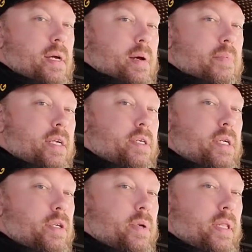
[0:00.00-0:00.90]
I'm not trying
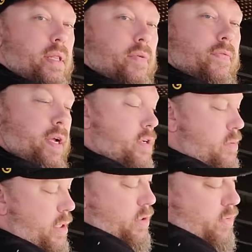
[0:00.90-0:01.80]
to do anything with the fingers,
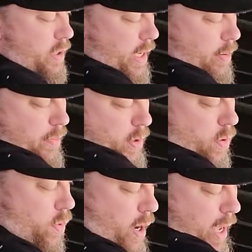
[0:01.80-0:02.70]
but it's really hitting the
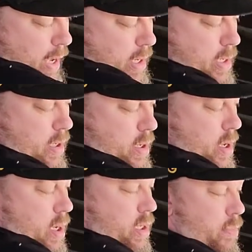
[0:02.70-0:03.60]
whole hand
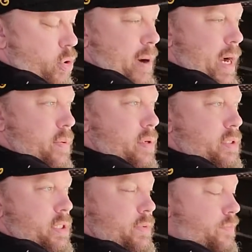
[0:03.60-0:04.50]
to pull backwards,